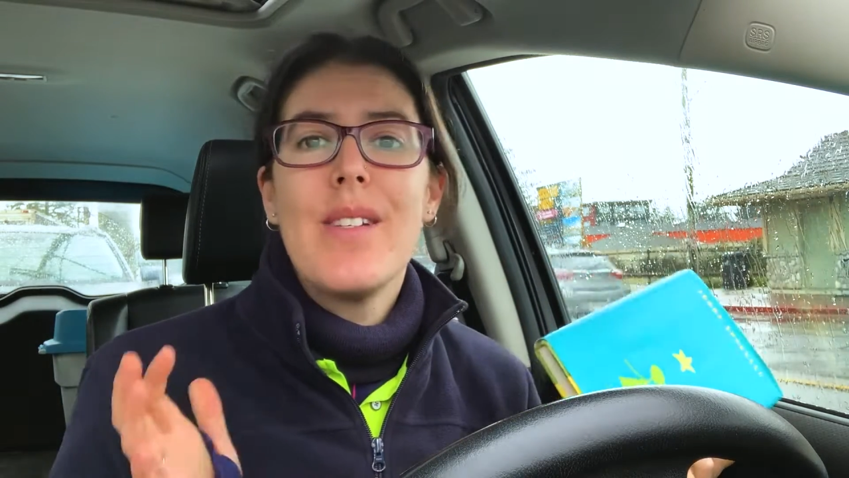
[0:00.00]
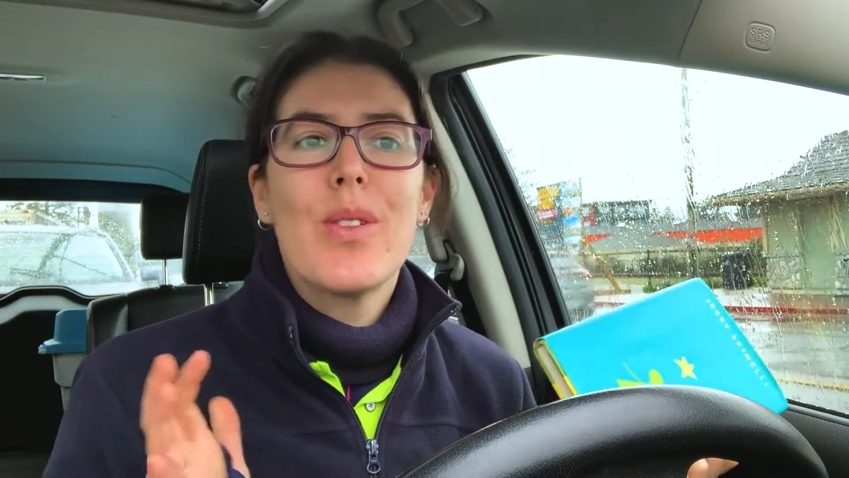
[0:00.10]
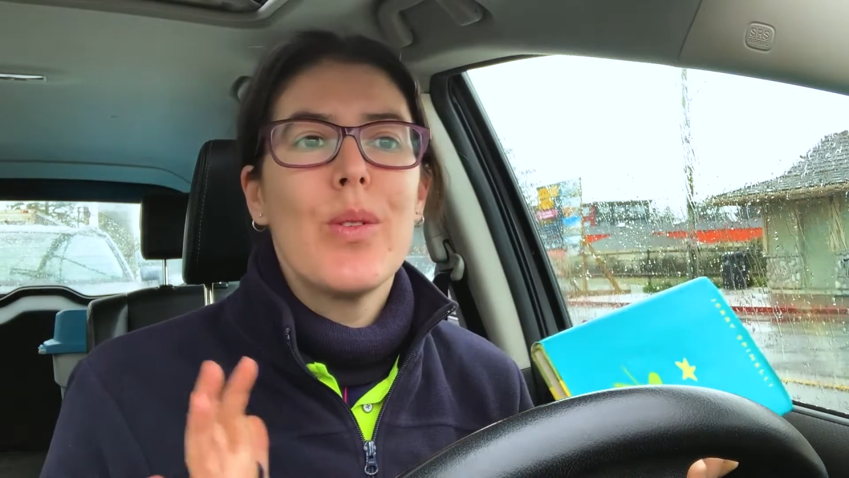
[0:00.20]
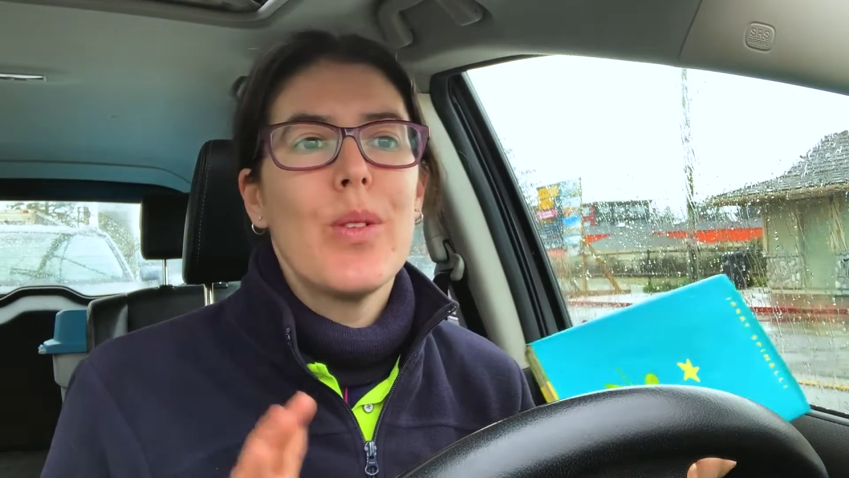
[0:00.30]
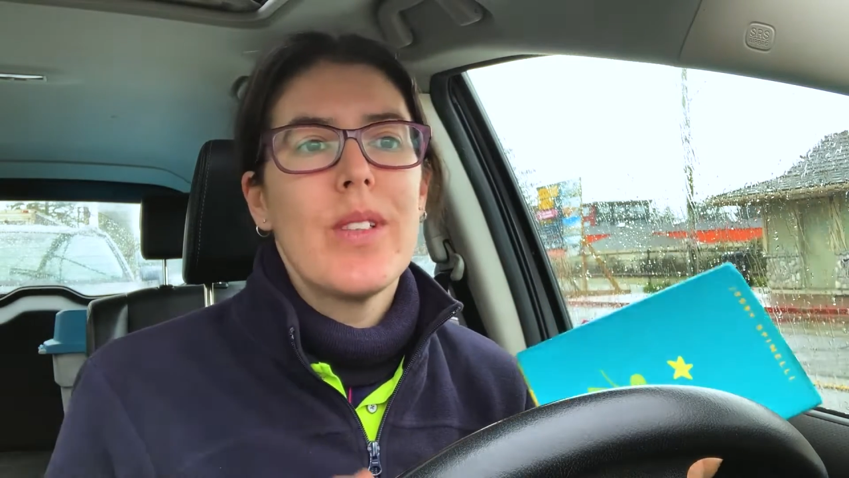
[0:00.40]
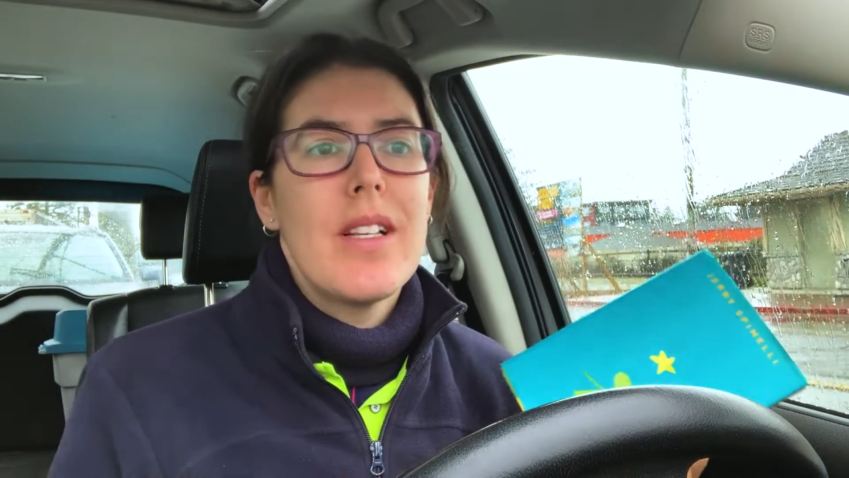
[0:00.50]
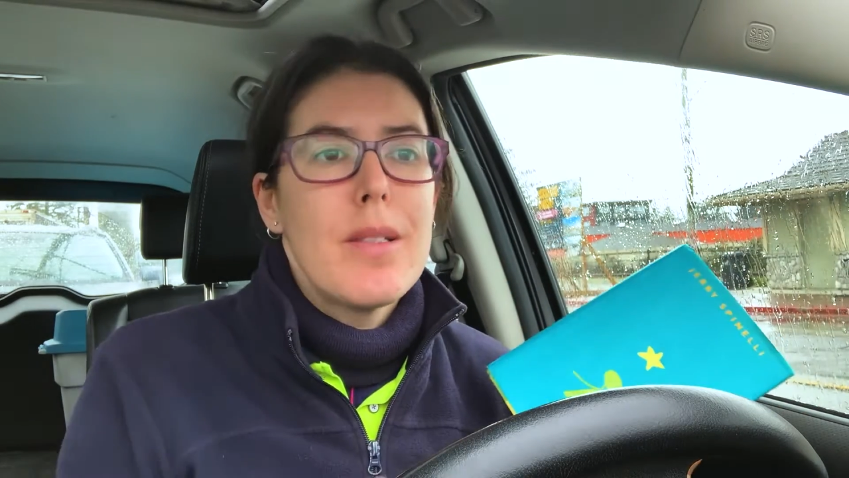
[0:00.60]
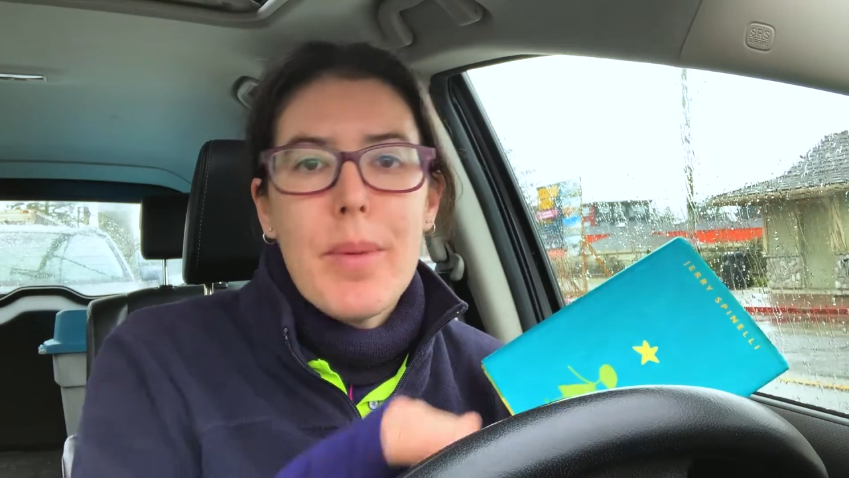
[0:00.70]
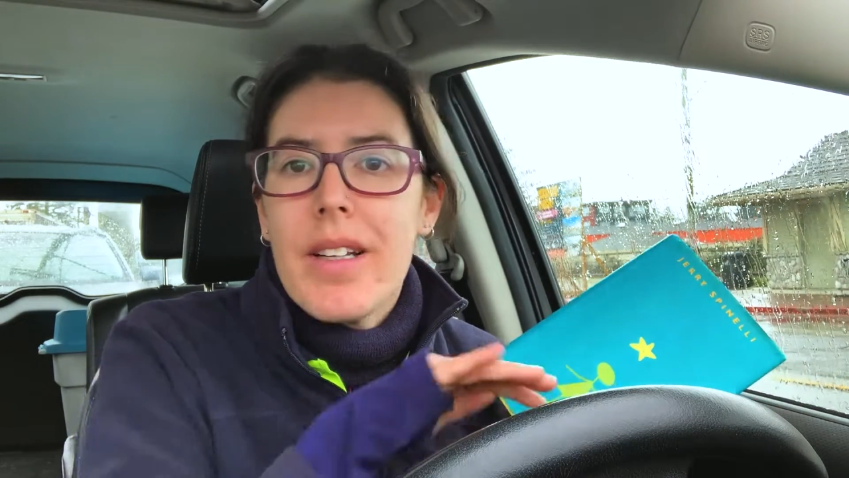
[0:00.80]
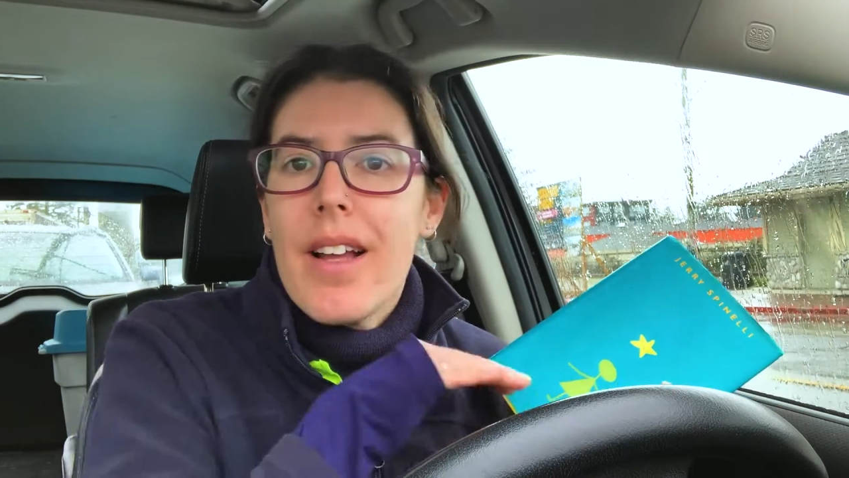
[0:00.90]
school
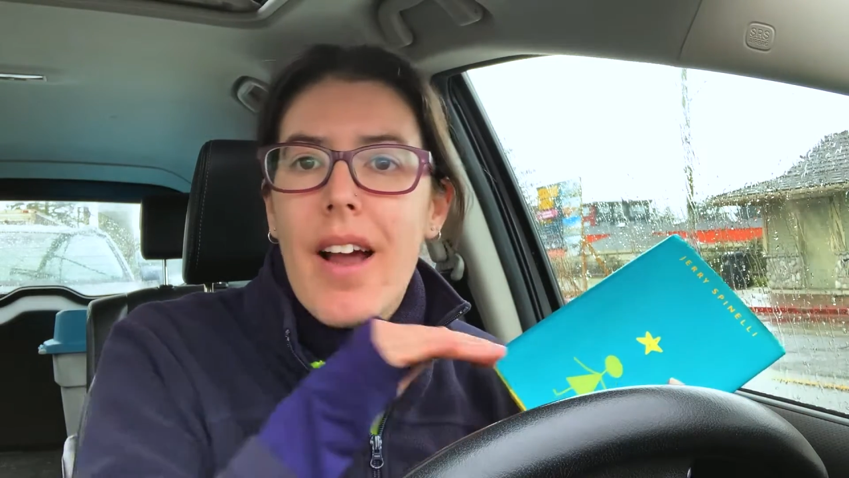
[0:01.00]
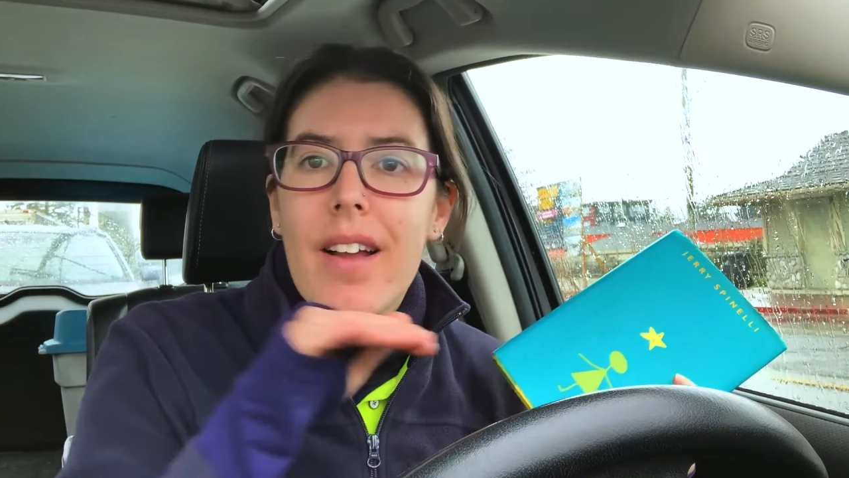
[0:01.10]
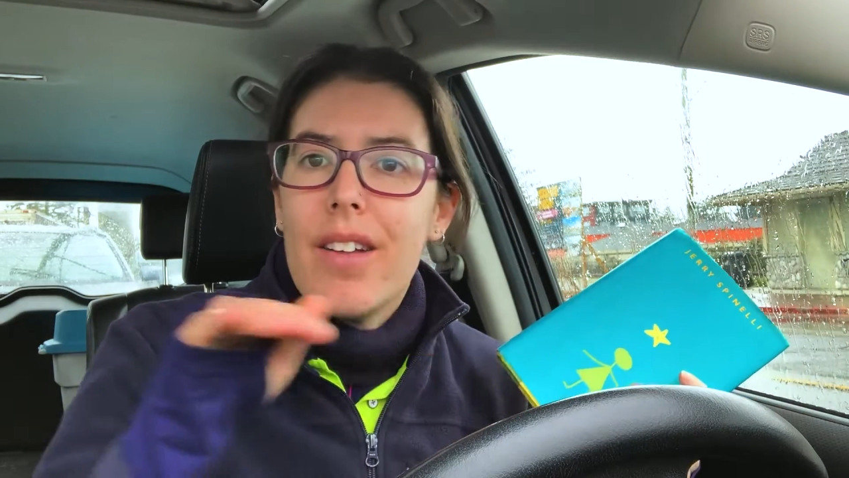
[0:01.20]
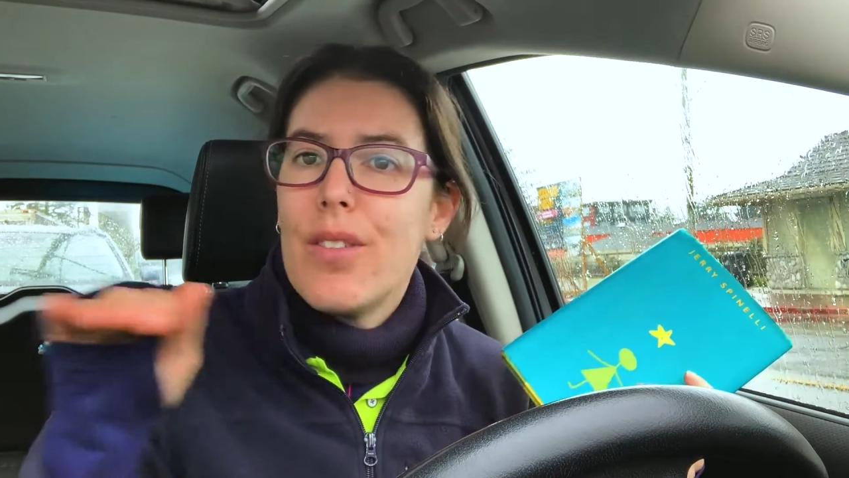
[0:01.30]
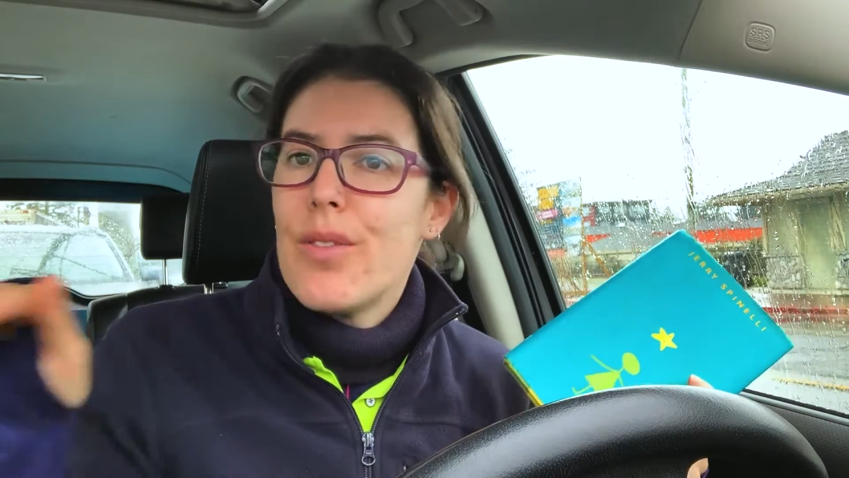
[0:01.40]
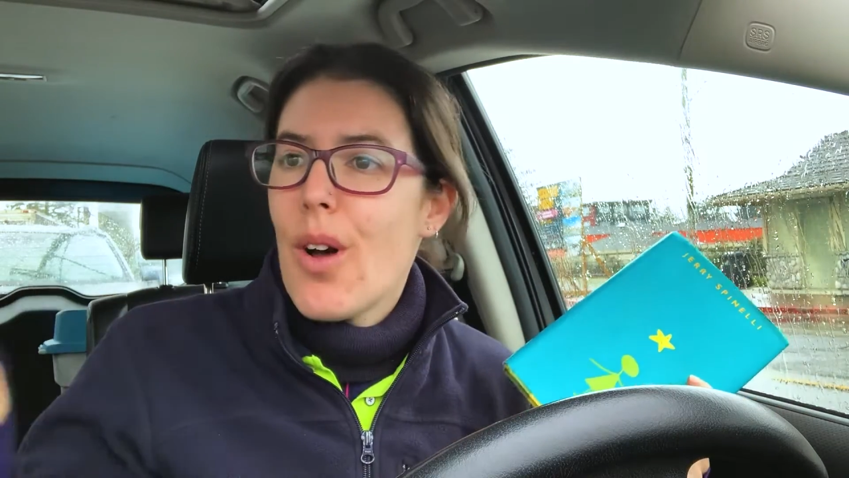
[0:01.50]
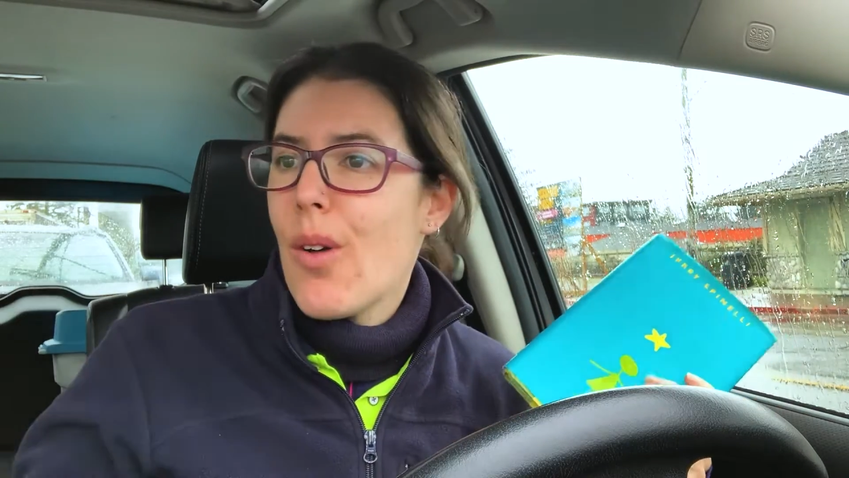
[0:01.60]
that's been kind of